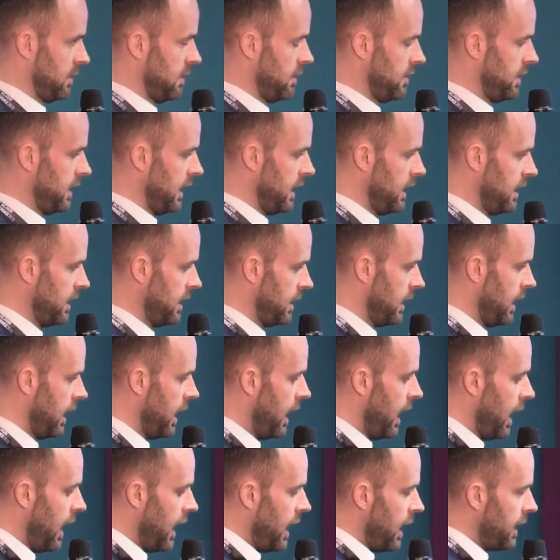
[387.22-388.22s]
okay?
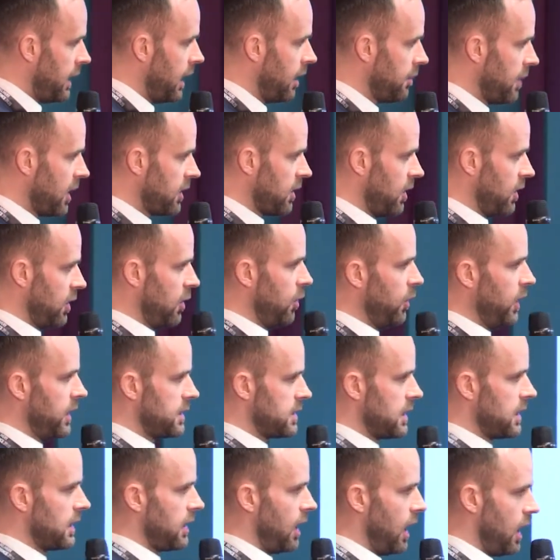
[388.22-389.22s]
Now, I'm not going to go
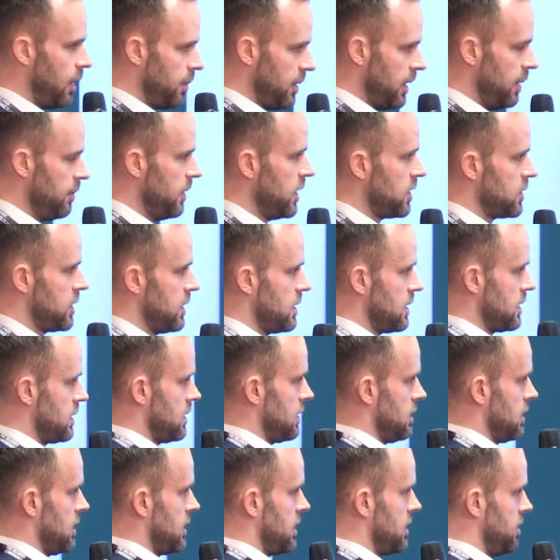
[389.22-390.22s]
into the carbon
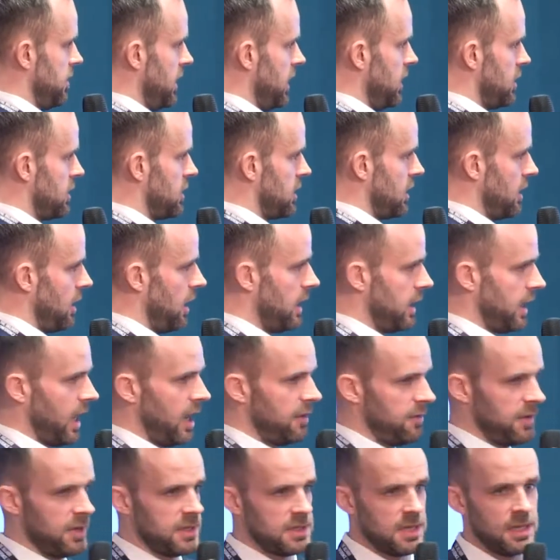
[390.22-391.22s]
emissions speech like
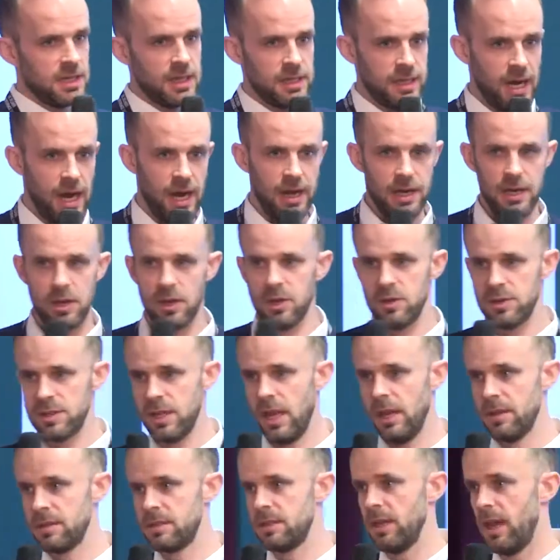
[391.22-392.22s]
every single carrier who's
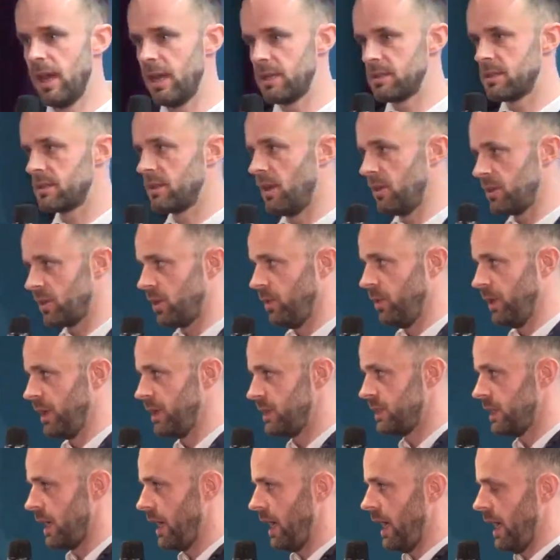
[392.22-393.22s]
downstairs is going to go
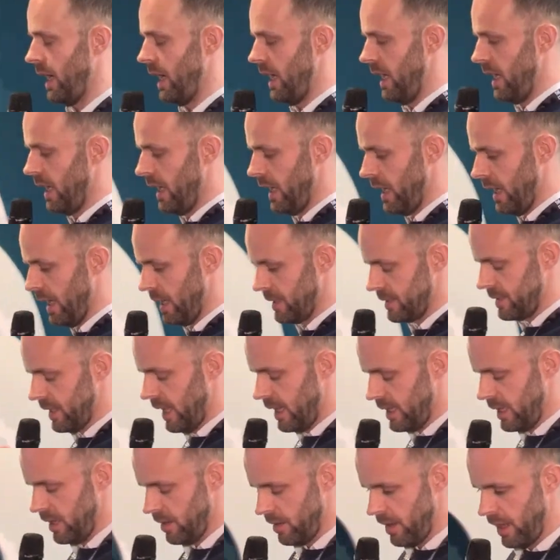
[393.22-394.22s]
into uh, and
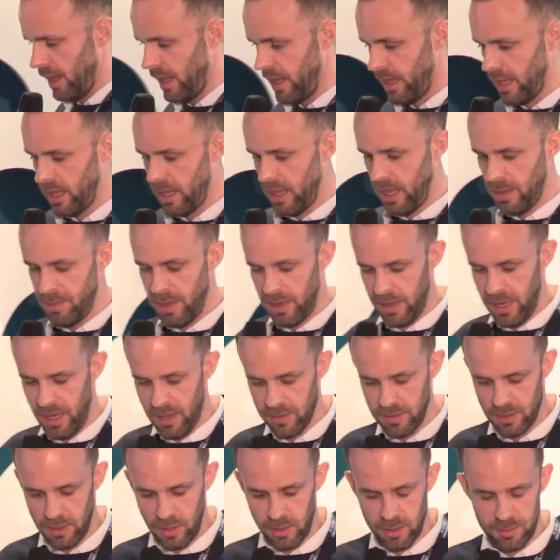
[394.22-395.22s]
tell you uh, about
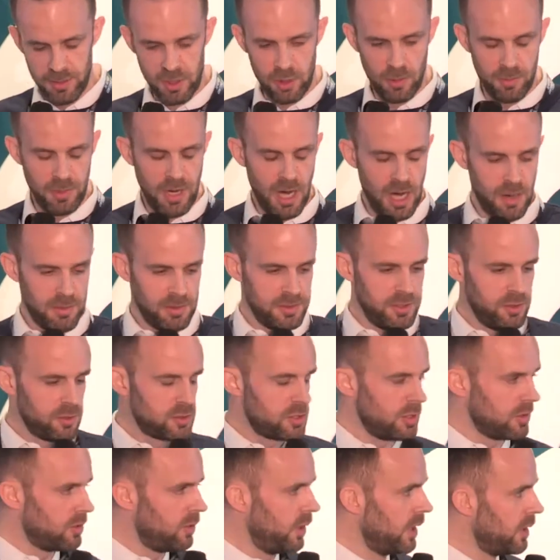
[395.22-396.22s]
how they're going to become carbon
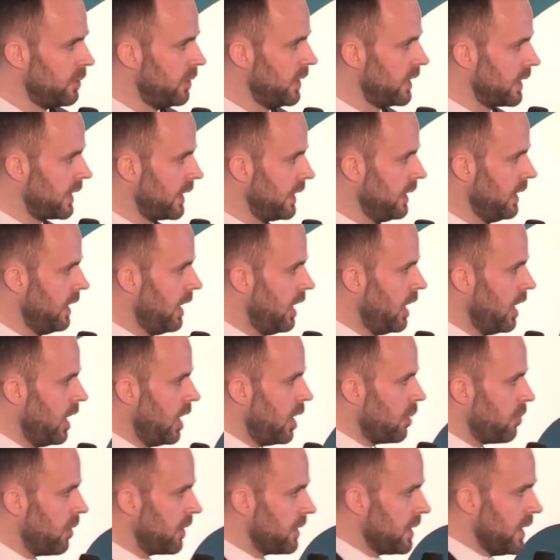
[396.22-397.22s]
neutral quite quickly.
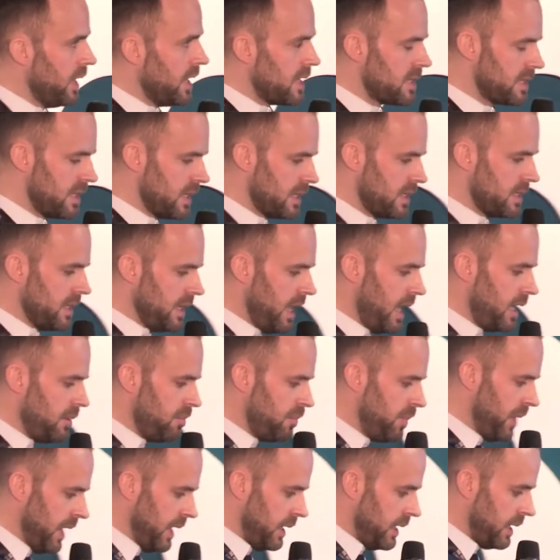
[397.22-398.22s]
But
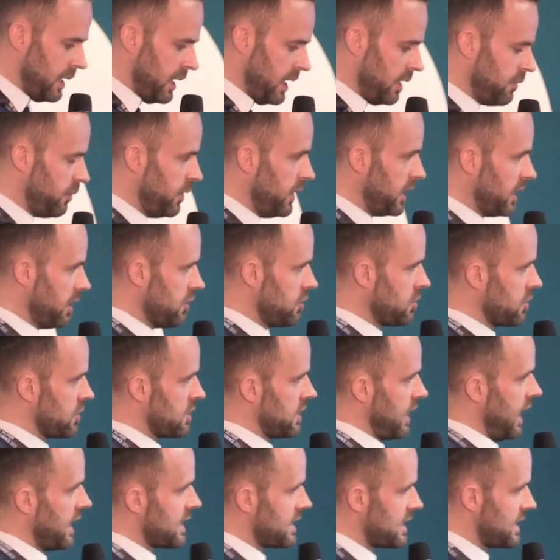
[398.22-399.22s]
68 billion, if we could
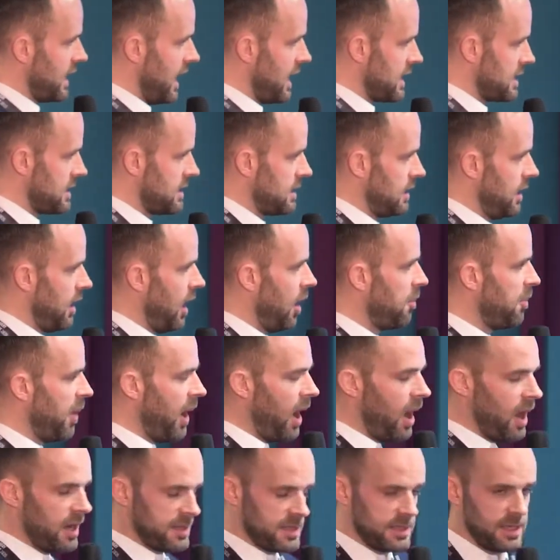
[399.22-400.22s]
just assess a
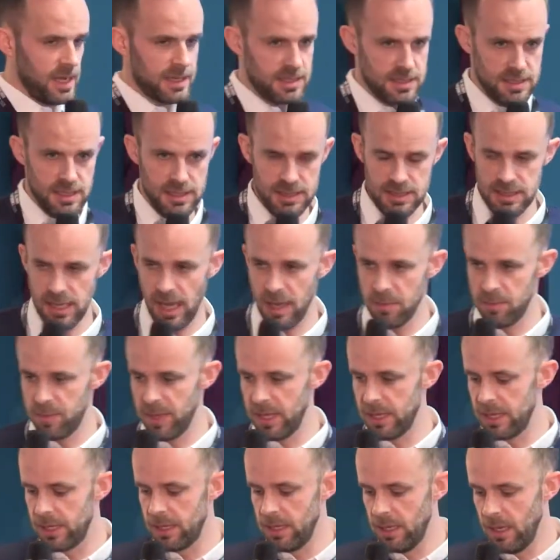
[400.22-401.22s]
part of that 68
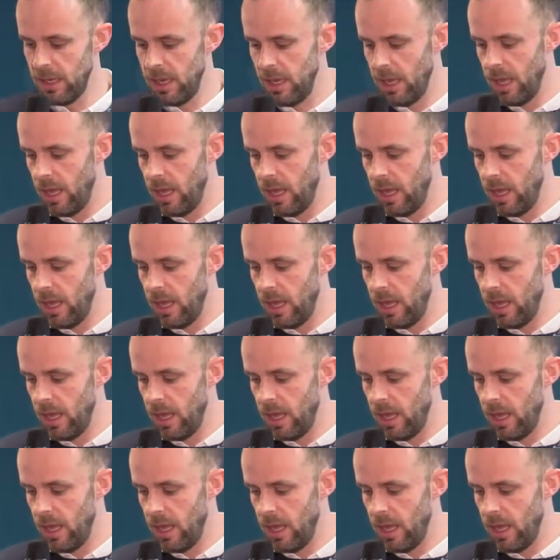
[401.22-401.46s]
billion